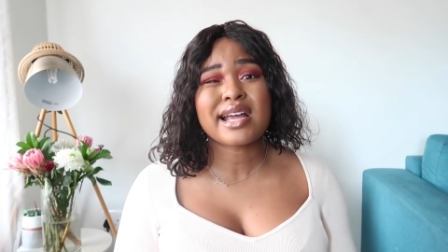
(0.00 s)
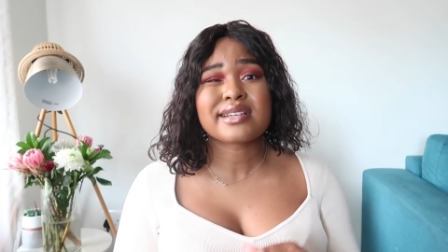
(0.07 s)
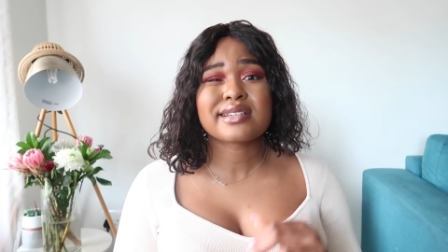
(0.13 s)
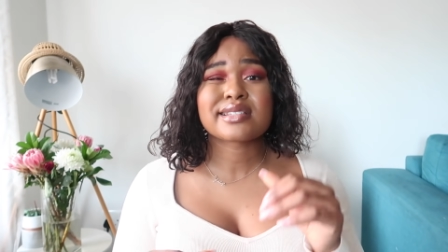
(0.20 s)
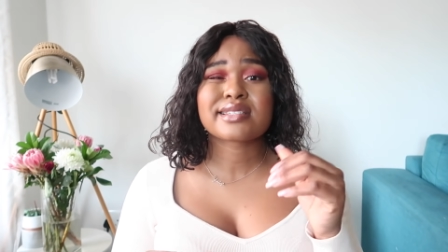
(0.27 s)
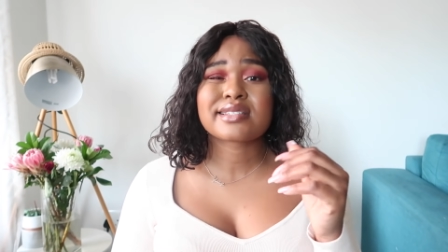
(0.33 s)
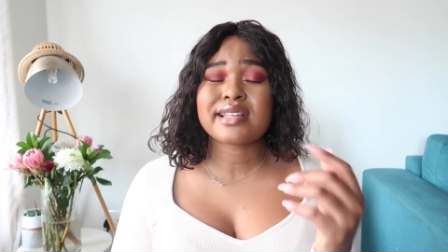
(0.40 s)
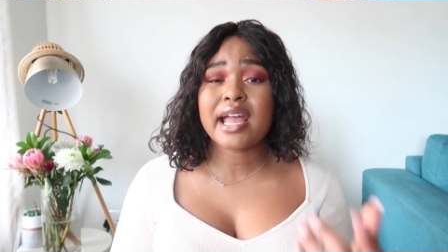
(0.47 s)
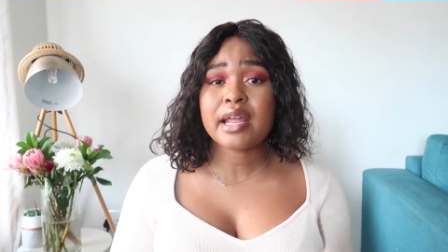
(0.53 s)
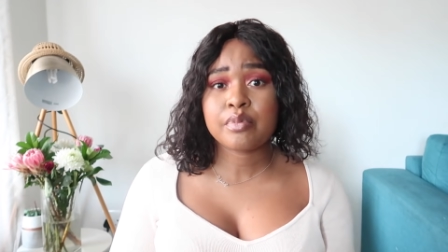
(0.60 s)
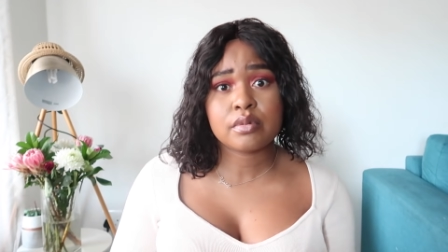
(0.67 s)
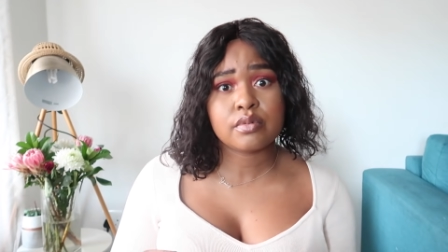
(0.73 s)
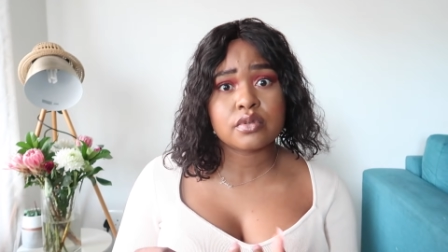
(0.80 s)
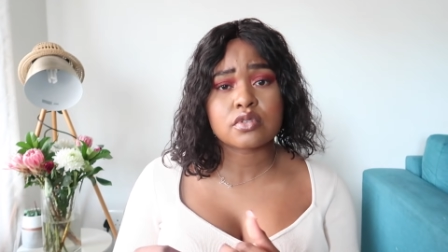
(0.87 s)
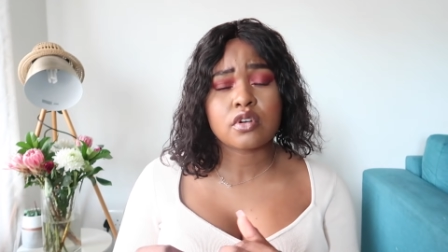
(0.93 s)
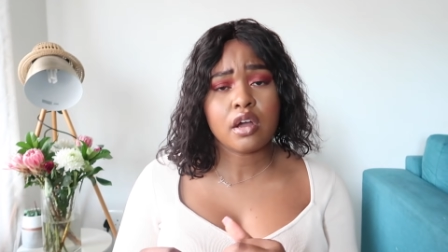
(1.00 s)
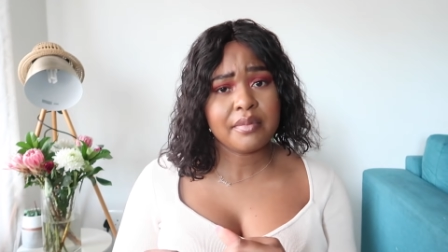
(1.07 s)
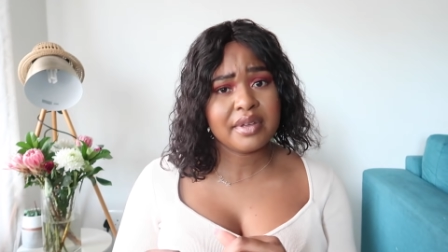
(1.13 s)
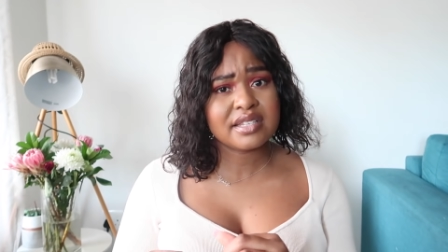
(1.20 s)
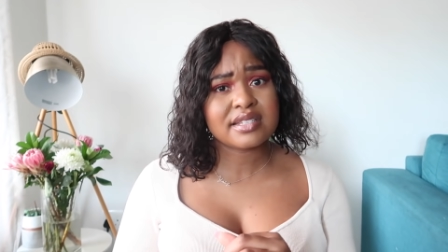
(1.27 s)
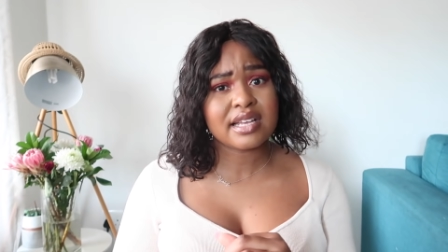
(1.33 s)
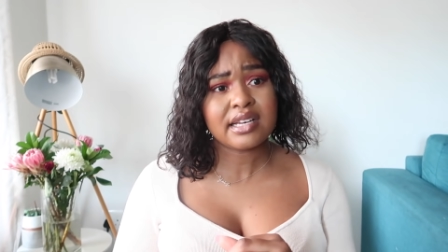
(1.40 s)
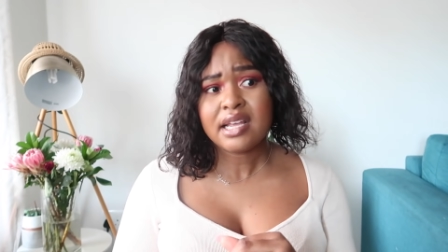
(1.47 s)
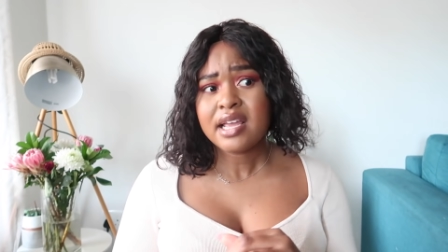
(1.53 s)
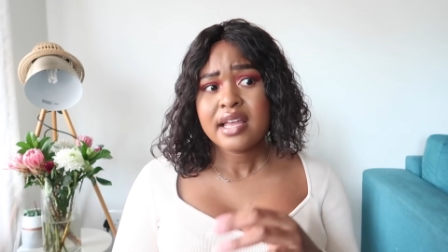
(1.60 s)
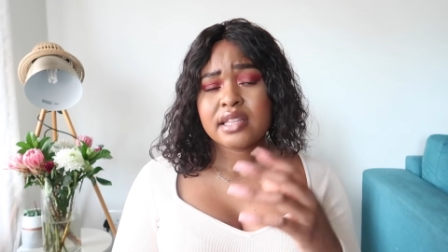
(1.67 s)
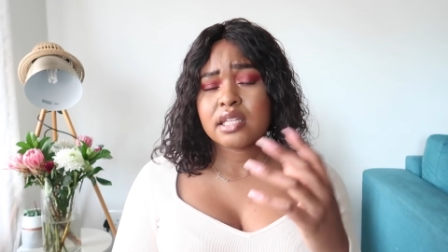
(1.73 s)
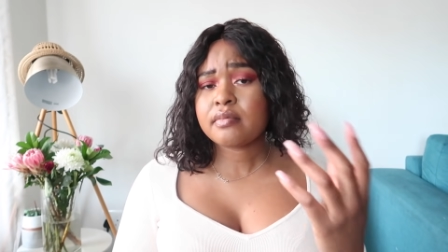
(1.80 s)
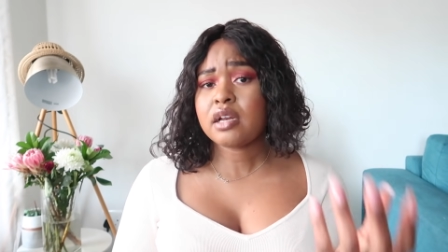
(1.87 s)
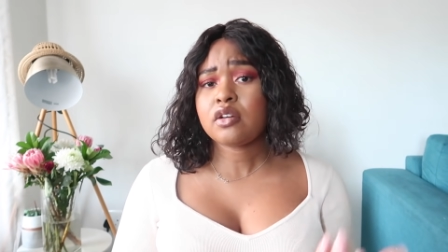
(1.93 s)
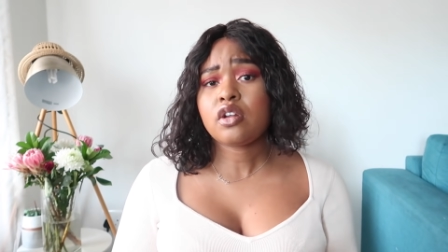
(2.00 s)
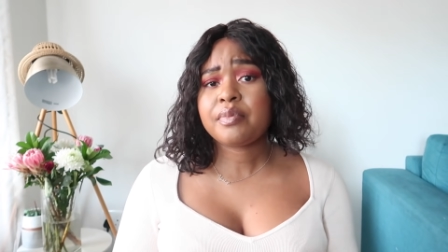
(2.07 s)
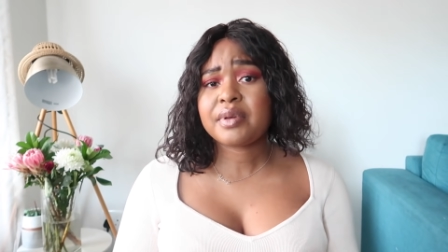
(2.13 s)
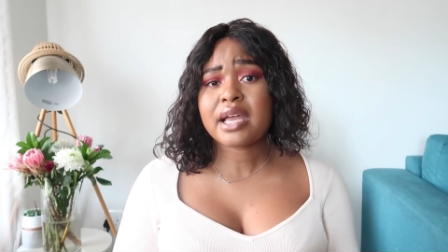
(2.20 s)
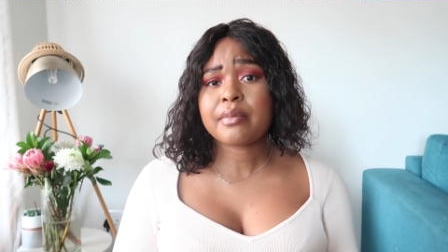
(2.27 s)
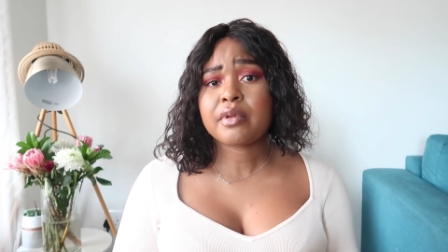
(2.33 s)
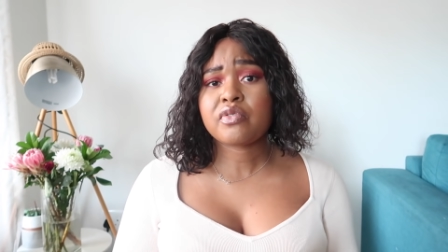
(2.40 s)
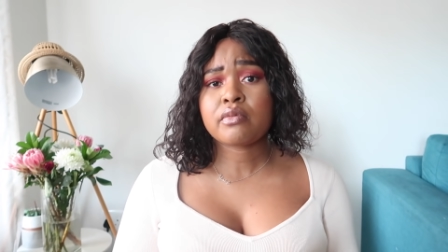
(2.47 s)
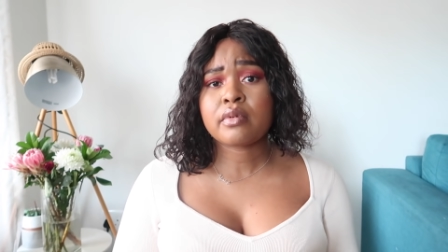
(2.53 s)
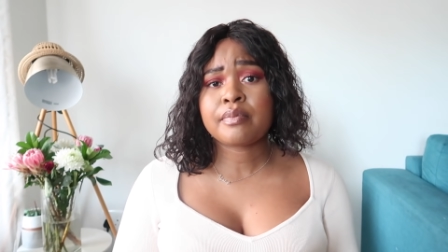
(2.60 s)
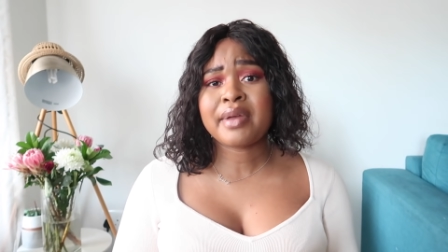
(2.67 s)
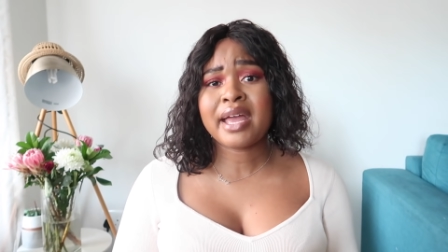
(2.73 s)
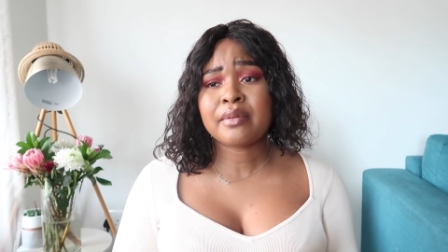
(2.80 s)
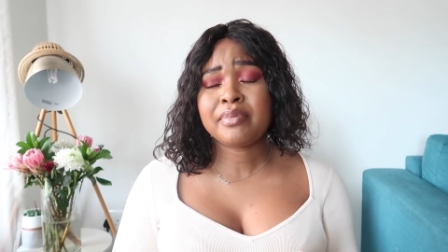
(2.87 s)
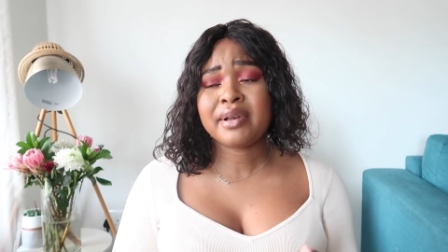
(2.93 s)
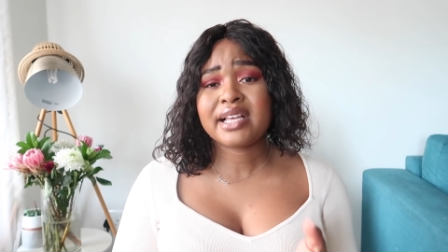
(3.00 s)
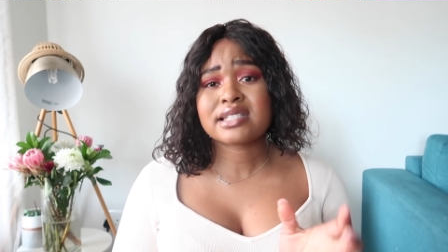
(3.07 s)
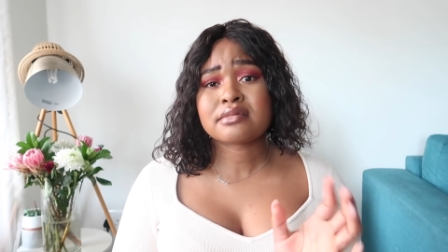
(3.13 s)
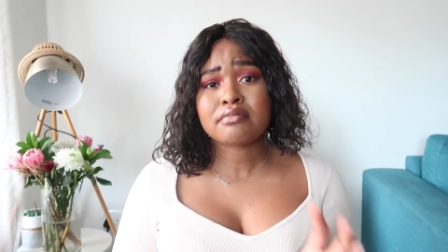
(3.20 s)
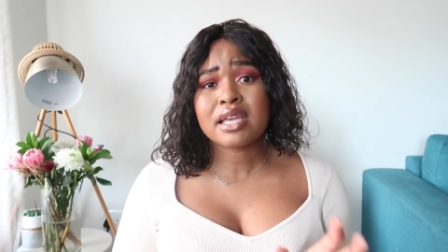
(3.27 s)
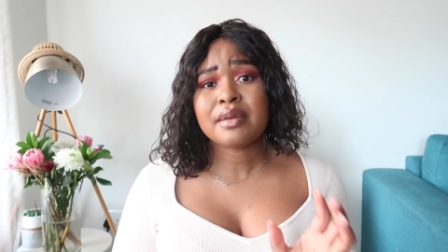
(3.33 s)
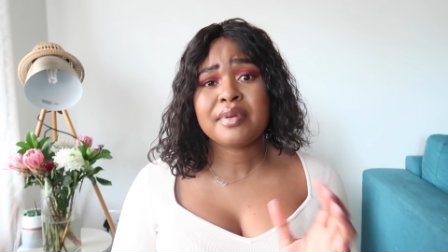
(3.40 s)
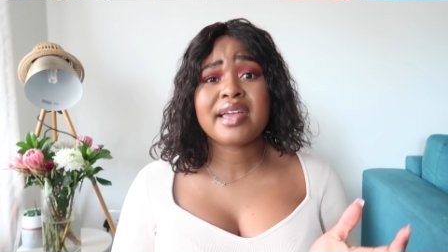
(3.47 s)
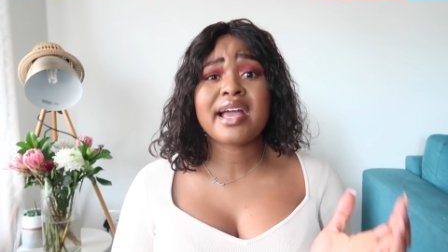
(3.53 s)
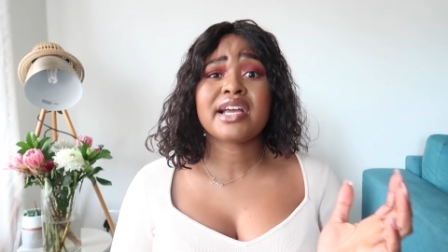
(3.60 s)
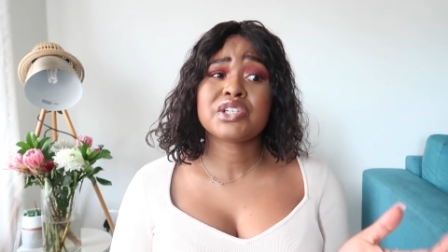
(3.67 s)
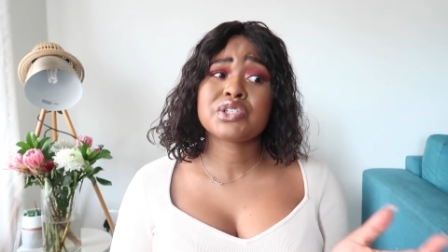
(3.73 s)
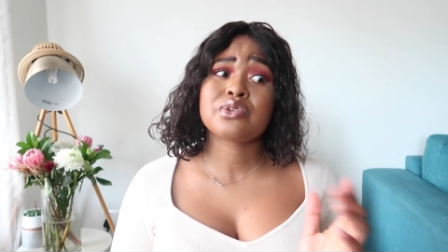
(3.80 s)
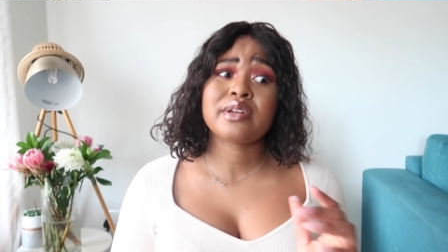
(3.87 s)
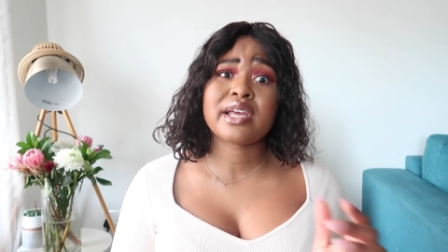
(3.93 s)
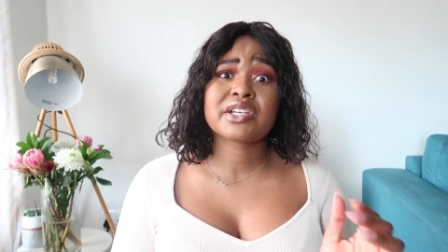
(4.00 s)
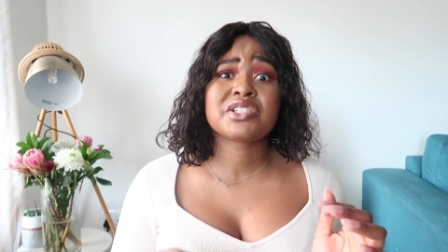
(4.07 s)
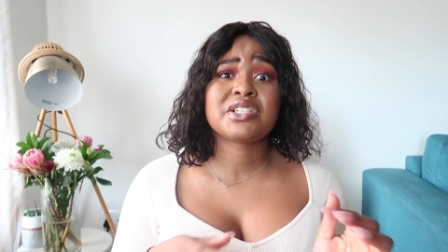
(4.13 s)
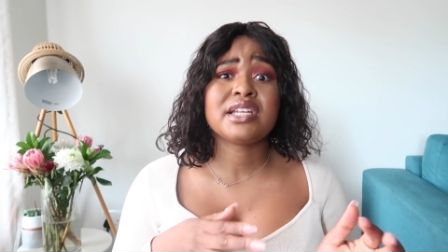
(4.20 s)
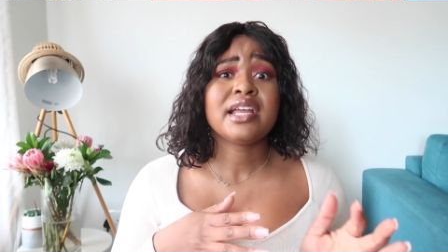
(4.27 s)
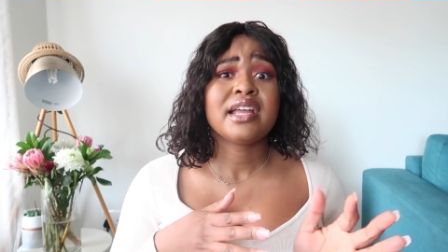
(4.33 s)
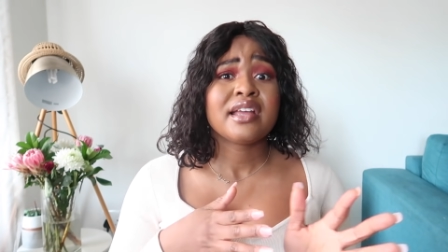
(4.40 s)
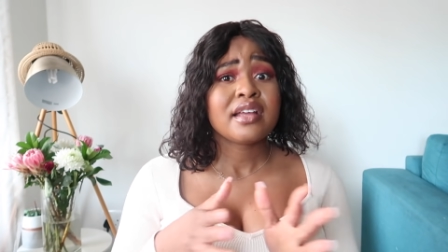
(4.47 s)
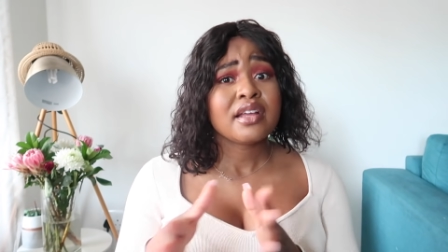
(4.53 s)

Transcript: understand people's comments that they might not be coming from a bad place. Maybe I should actually